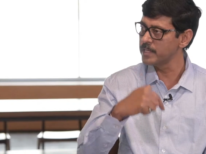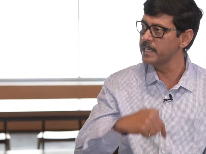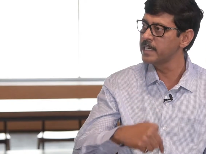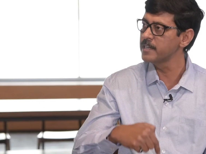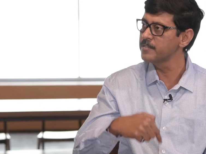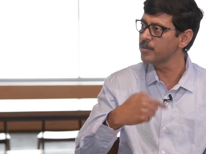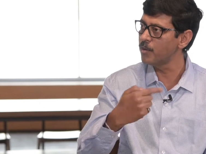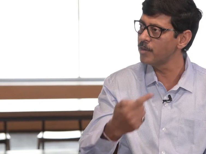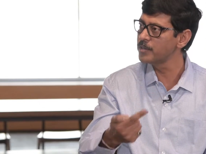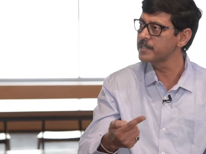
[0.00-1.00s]
eating away
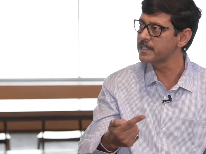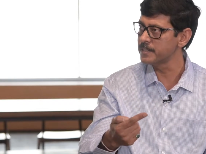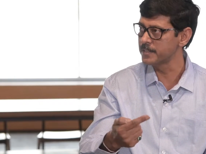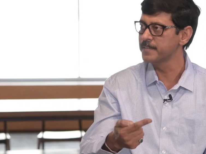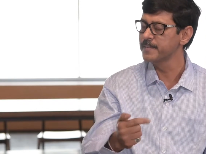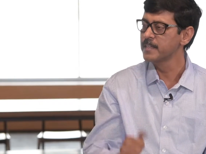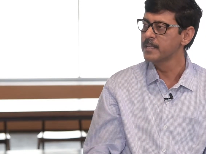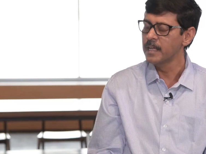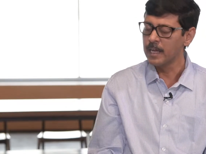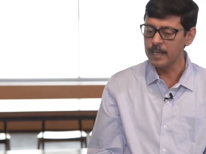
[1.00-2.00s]
all your return.
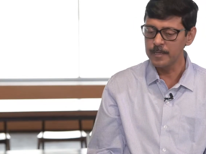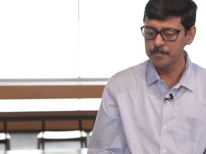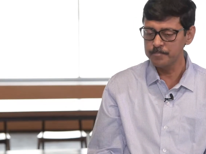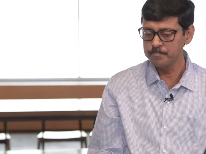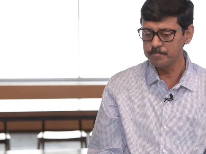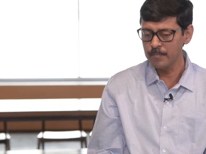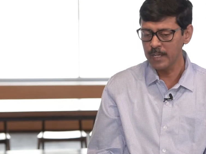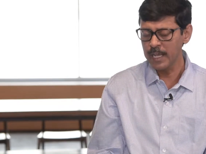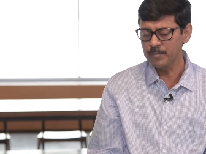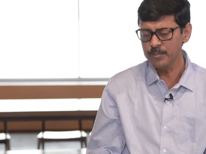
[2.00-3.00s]

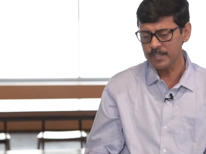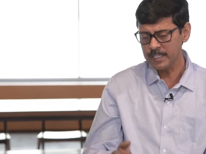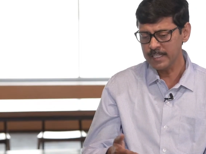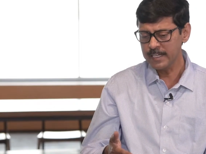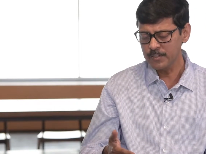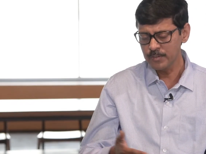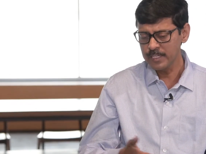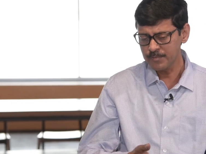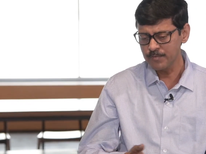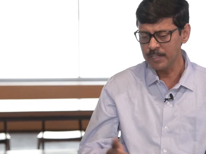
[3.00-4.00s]
I would say that
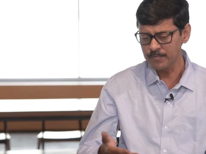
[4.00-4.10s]
next